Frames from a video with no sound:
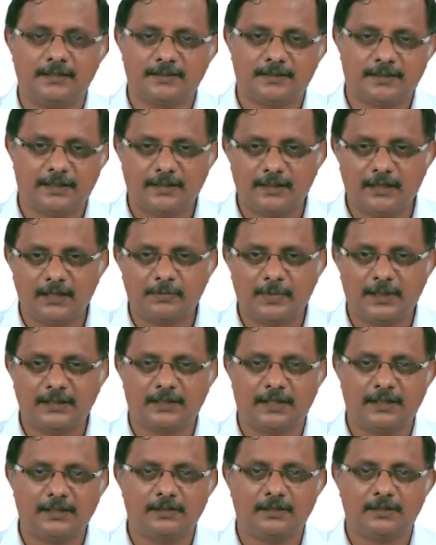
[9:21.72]
triggered by
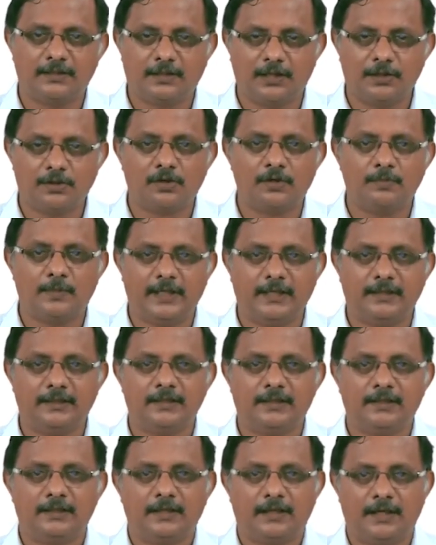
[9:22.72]
the controlled by
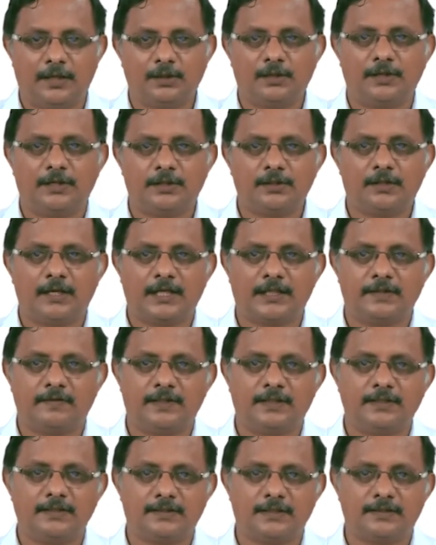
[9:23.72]
reticular
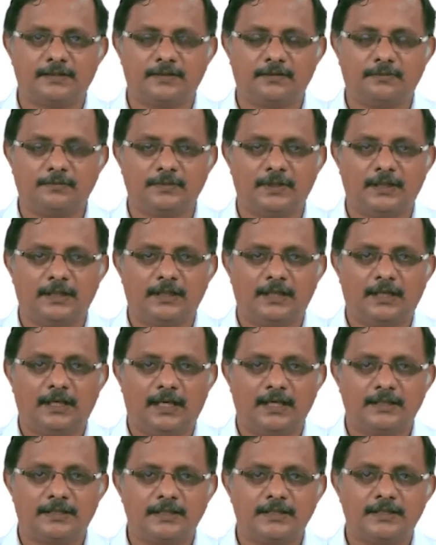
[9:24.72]
activating system.
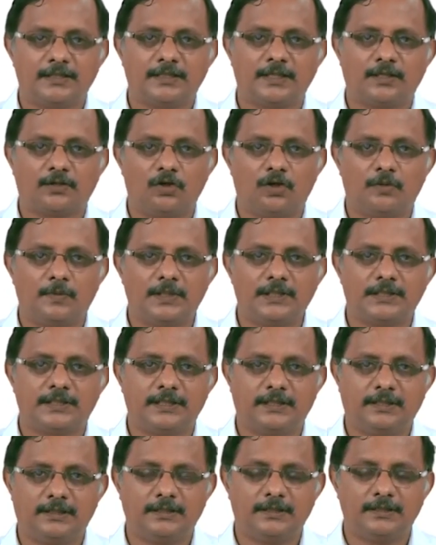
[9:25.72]
And since it is a global
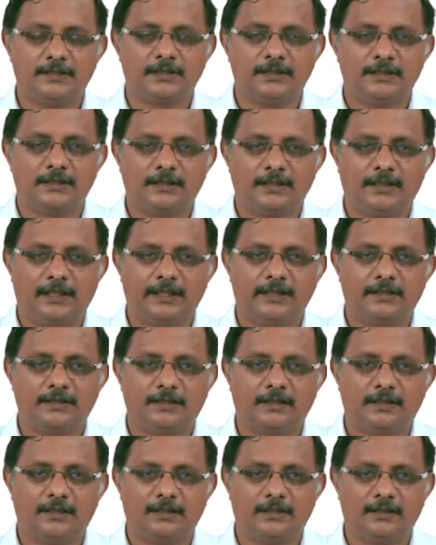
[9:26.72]
change, right,
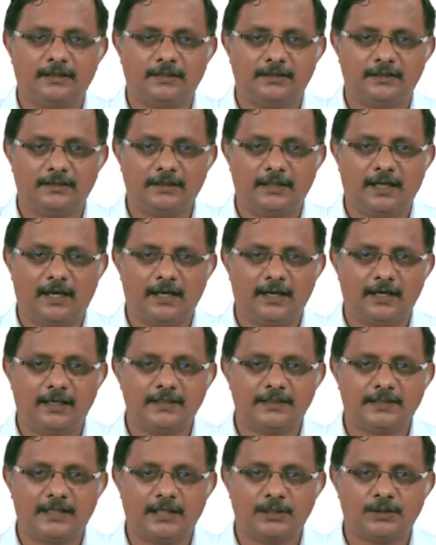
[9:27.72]
the
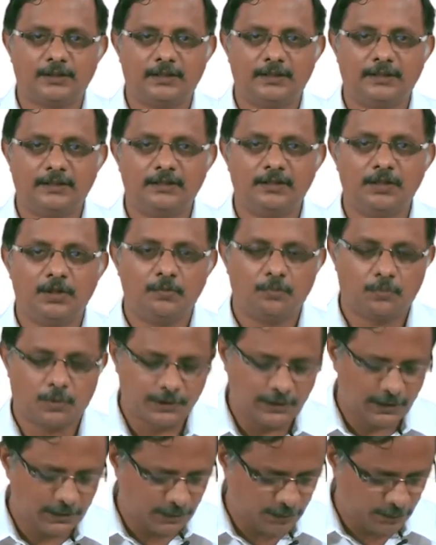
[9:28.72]
RAS actually
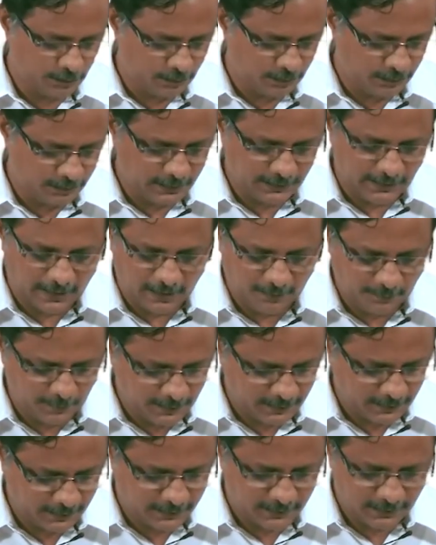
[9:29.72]
projects to the
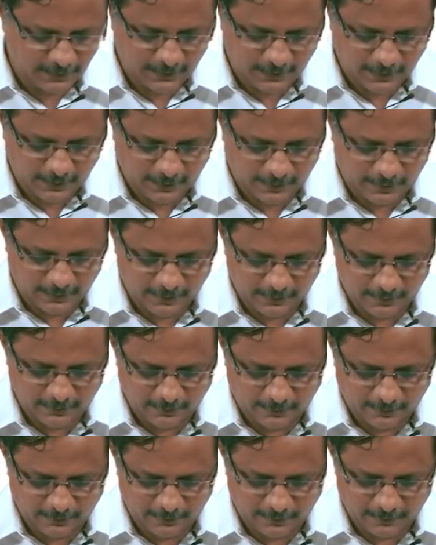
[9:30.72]
thalamus, and
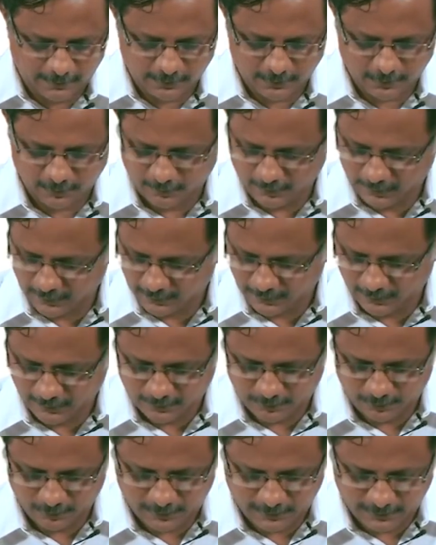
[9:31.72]
so
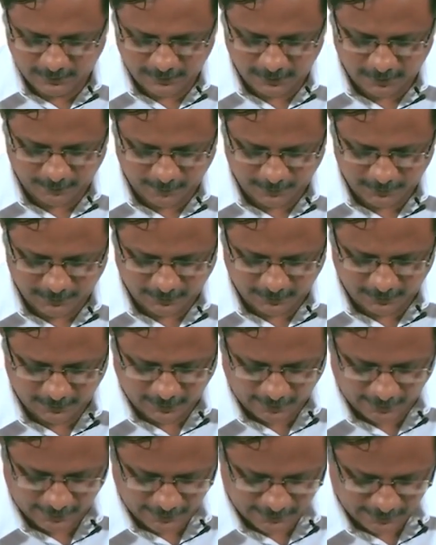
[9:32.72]
like you see in this picture,
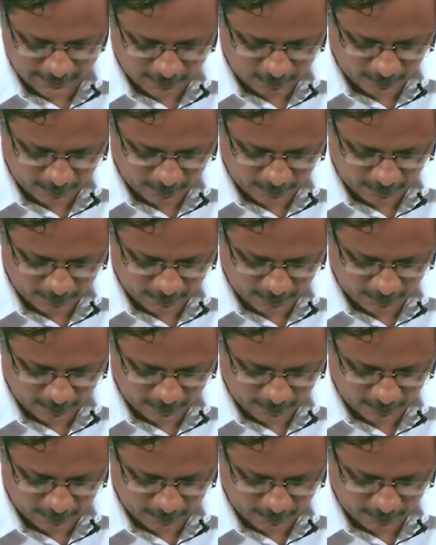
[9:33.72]
the RAS is